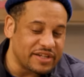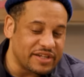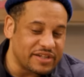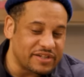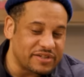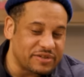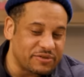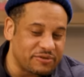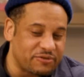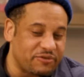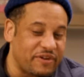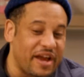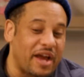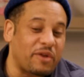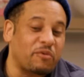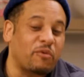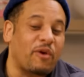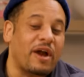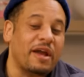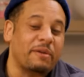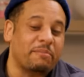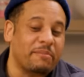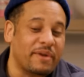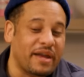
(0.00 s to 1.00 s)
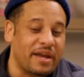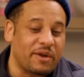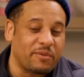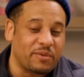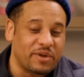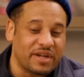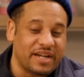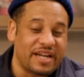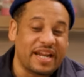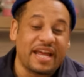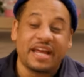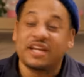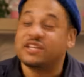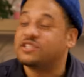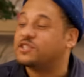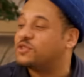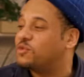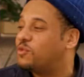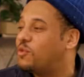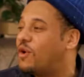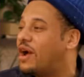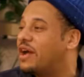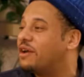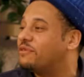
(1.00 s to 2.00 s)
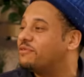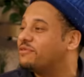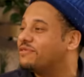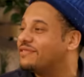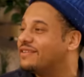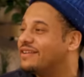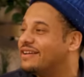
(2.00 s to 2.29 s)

is a fat white man with an Asian wife,